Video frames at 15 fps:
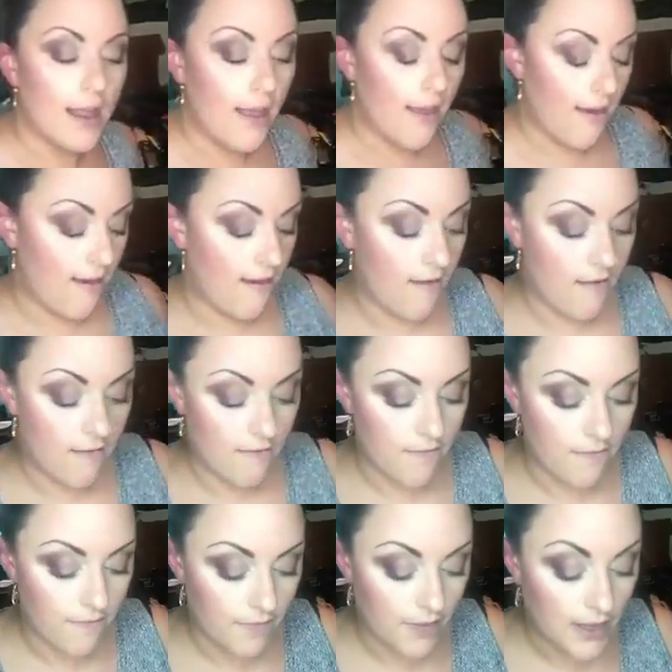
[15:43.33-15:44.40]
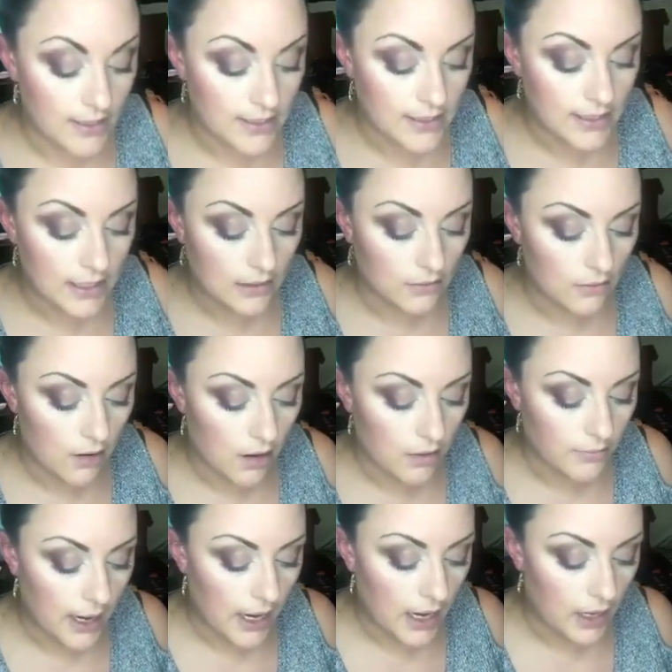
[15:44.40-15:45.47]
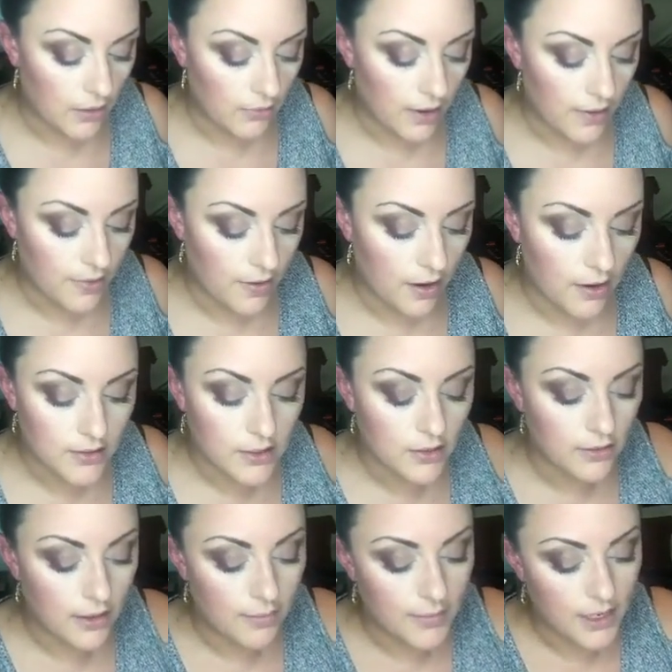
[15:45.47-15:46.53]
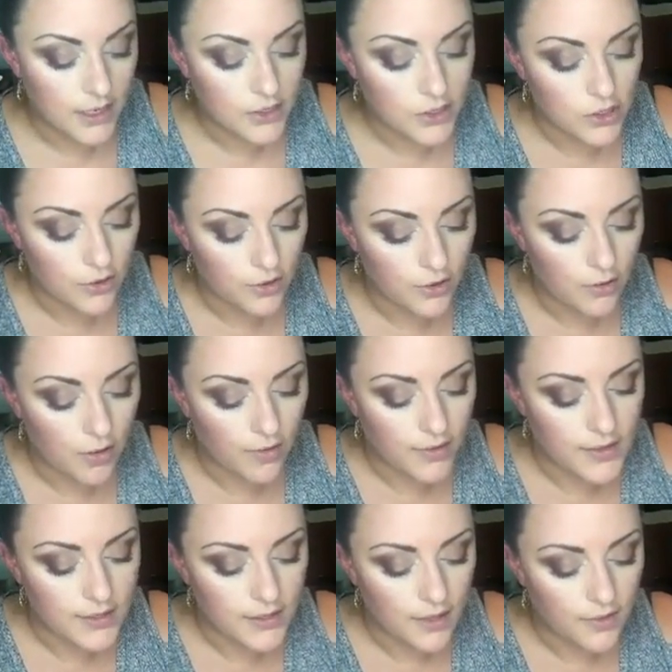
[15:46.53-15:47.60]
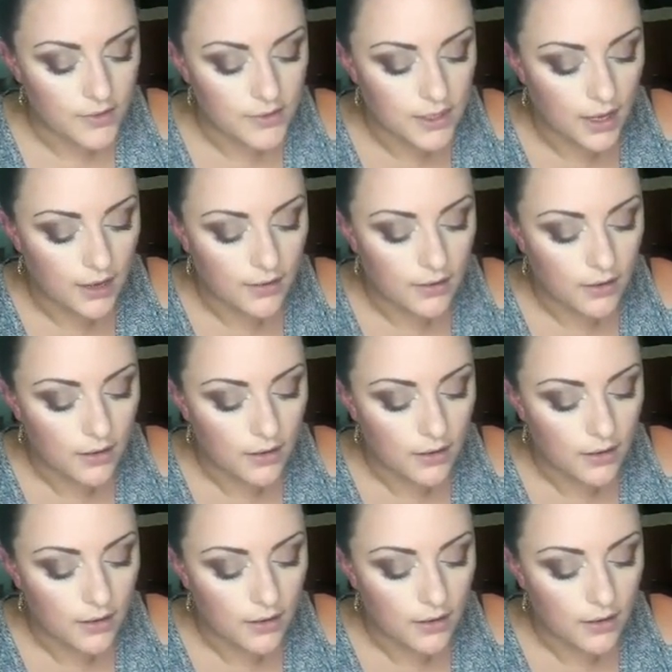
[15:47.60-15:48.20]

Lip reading: have concealer on my hand right there. So let me show you on this other side.